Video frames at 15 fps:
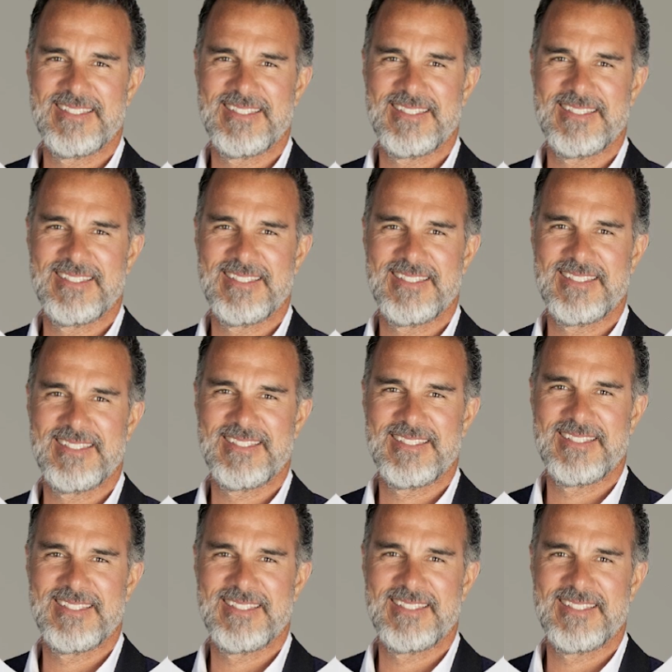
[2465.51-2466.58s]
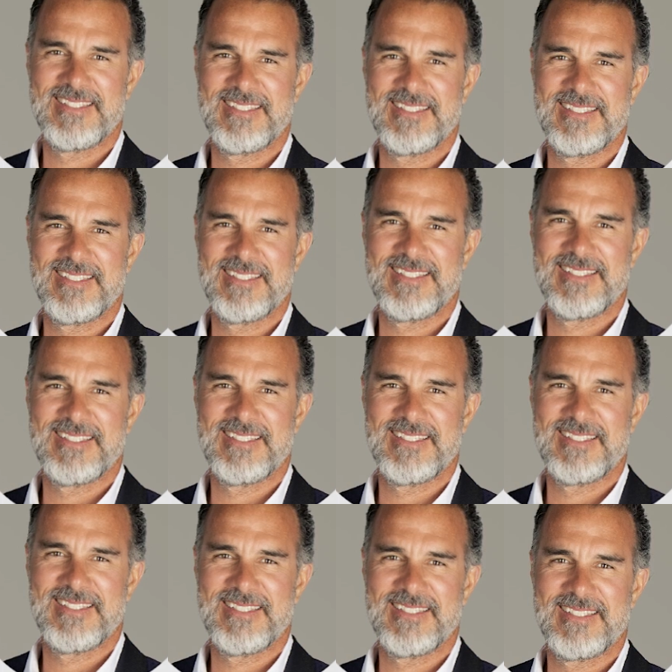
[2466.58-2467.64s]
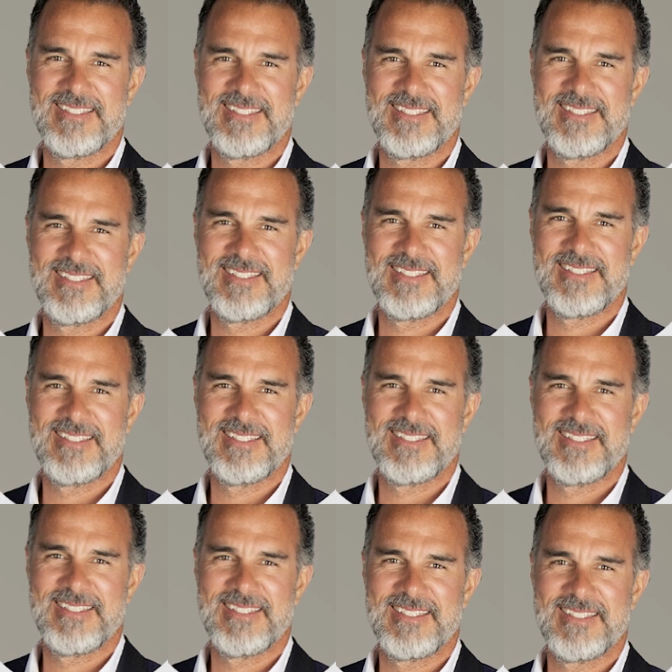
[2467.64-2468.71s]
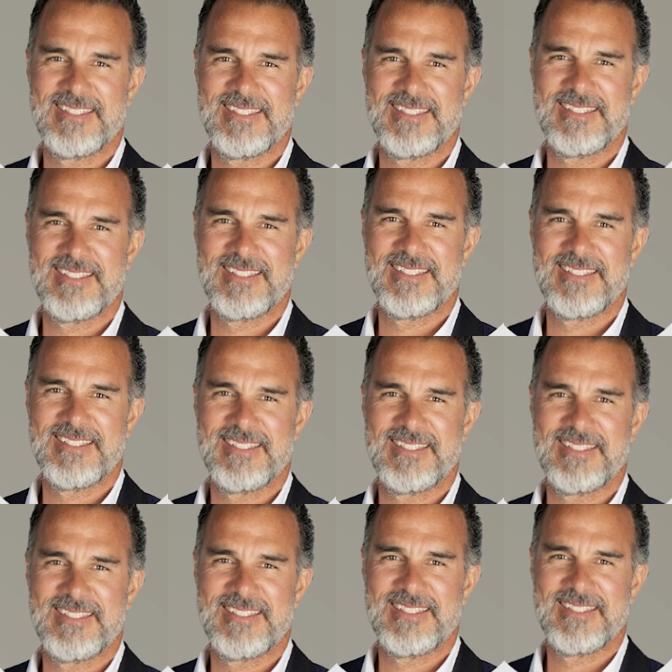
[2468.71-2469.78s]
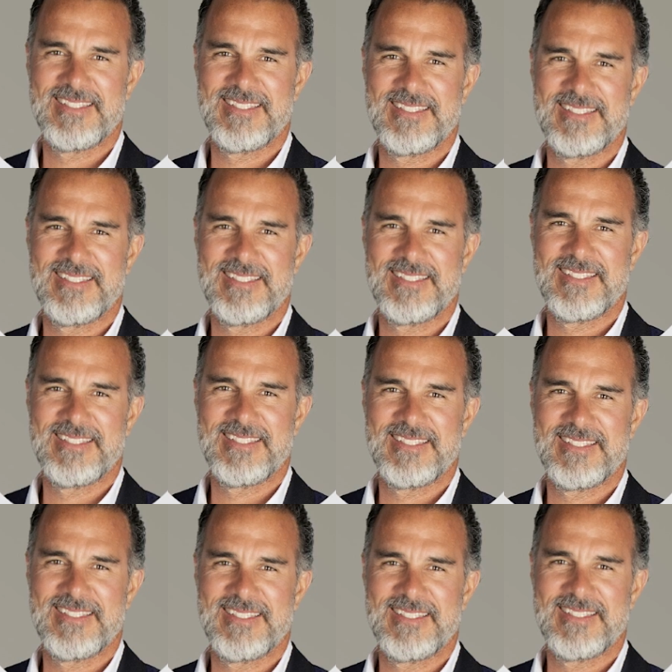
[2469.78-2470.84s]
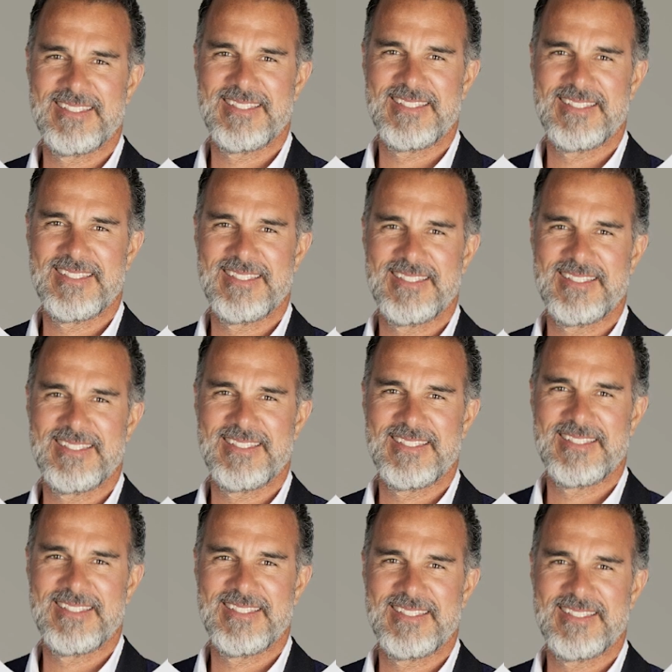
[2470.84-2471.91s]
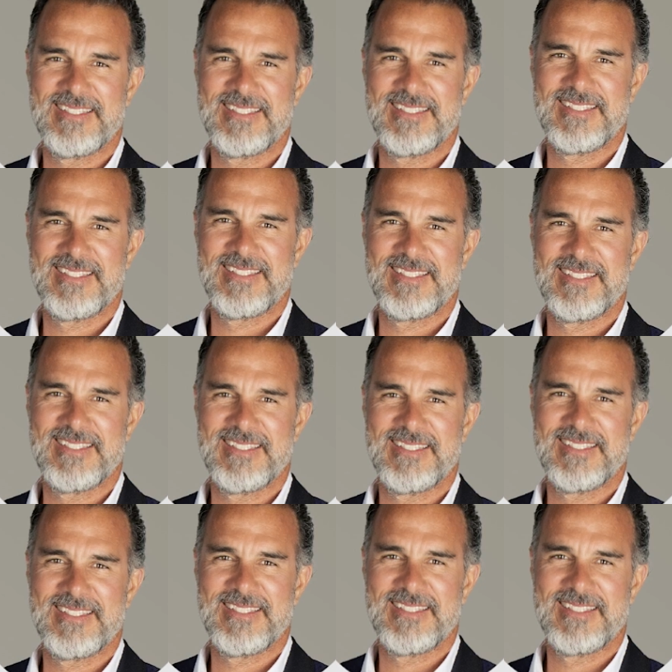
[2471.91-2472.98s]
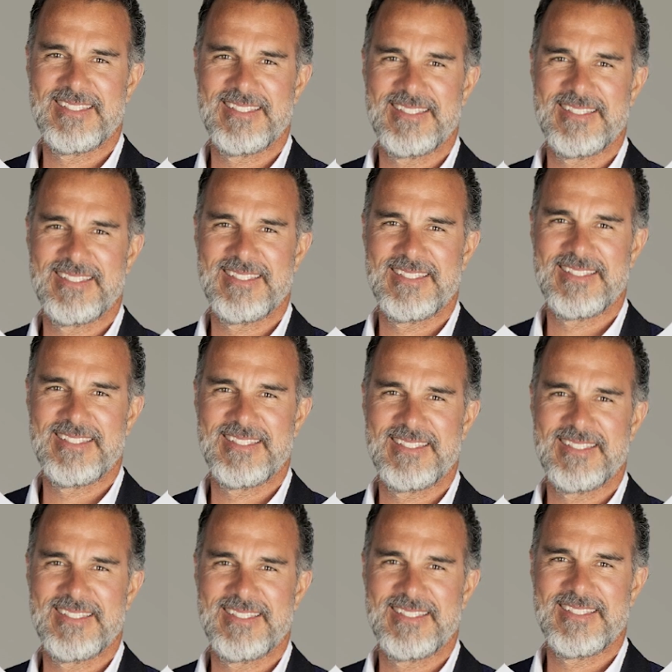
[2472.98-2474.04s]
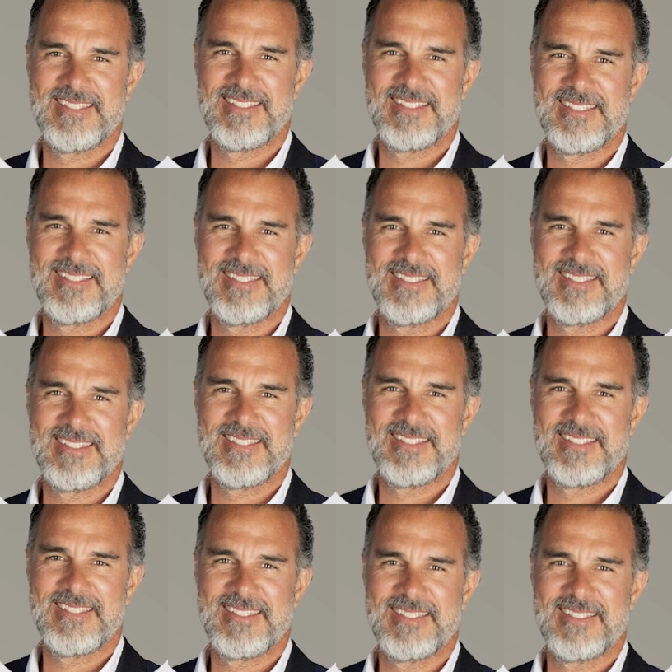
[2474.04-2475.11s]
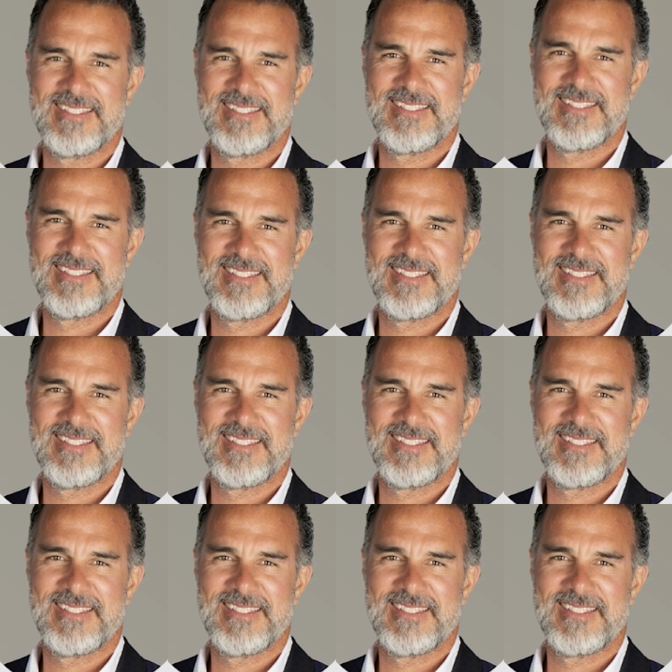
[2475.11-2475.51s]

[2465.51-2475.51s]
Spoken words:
And the folks that use our software are, unless it's our people doing the work, it's financial counselors, it's pharm techs, it's pharmacists, it's social workers, and what have you.